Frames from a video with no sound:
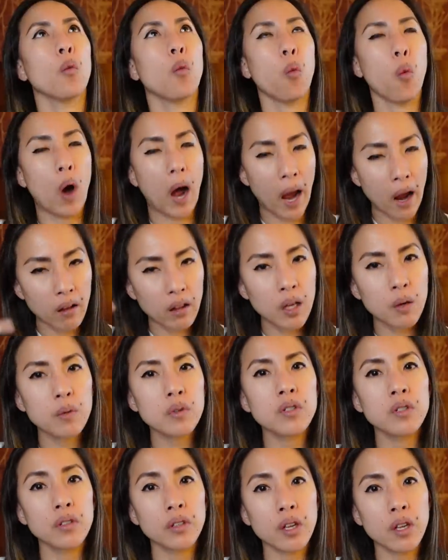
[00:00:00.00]
while I
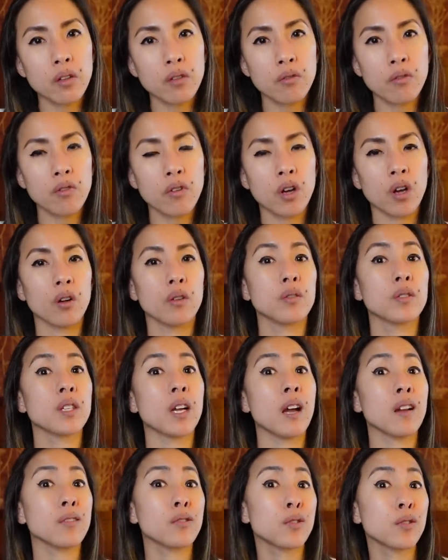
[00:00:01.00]
was looking through the coats,
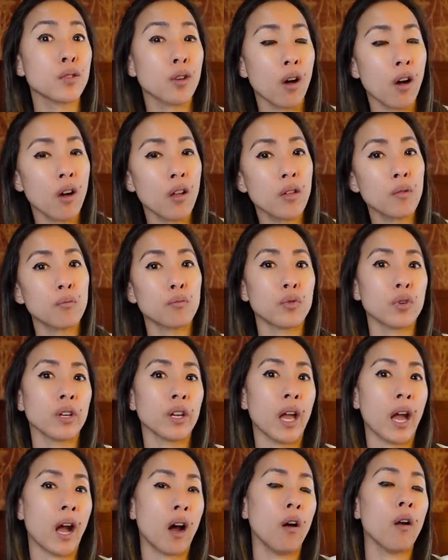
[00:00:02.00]
I saw them
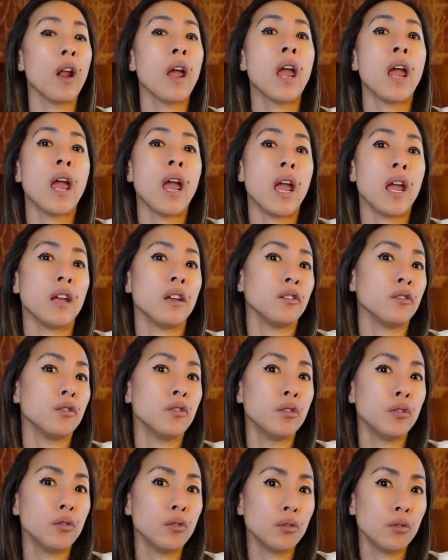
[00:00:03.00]
bring out a
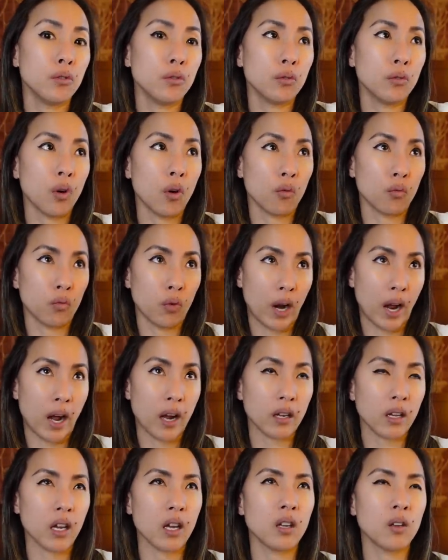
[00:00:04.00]
new
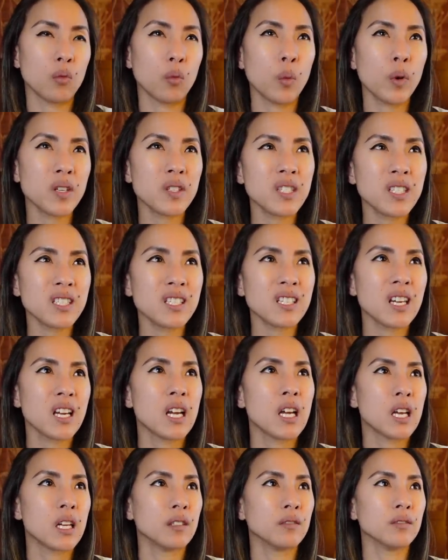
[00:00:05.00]
rack. And it wasn't
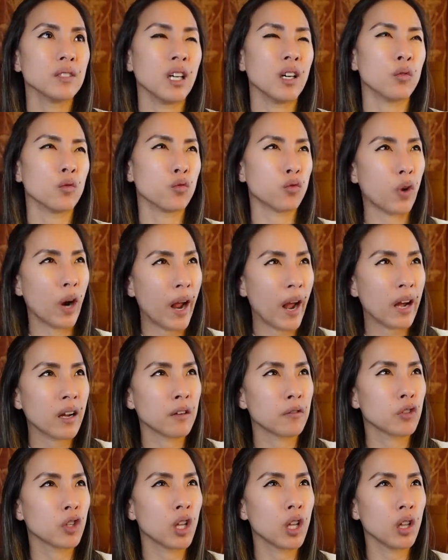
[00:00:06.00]
a rack
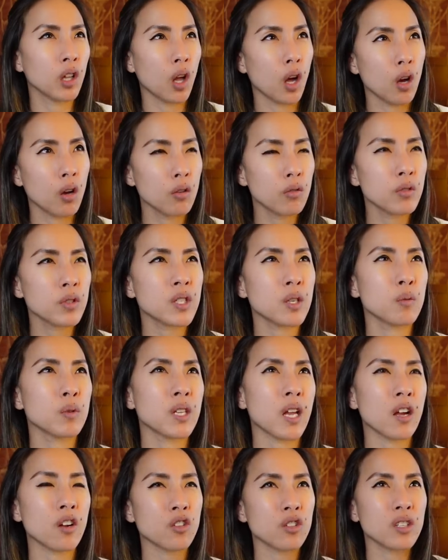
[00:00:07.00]
of clothes, it was
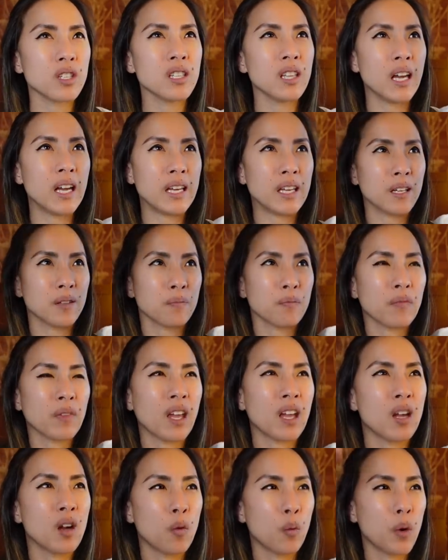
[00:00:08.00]
actually like
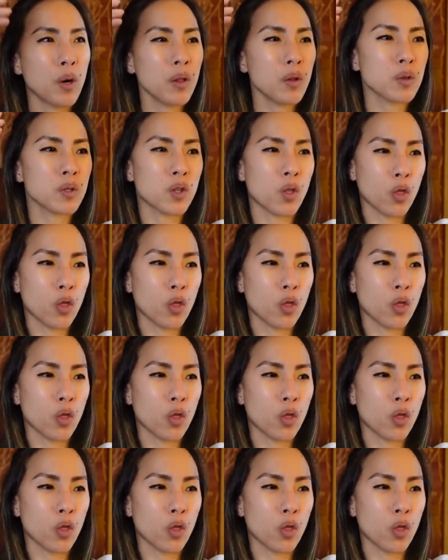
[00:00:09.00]
one of those